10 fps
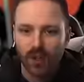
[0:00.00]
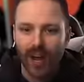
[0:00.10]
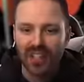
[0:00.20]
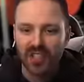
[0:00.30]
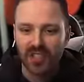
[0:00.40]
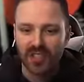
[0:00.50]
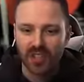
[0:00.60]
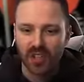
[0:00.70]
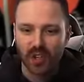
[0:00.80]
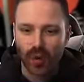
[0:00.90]
Our quest
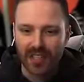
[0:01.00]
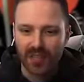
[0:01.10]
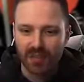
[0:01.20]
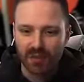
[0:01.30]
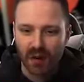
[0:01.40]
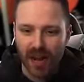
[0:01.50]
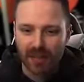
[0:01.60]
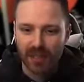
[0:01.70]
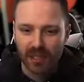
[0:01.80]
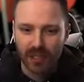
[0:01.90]
is the quest for
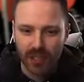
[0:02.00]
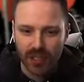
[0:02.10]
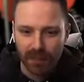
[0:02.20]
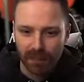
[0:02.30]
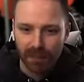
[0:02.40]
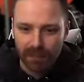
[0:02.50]
absolution,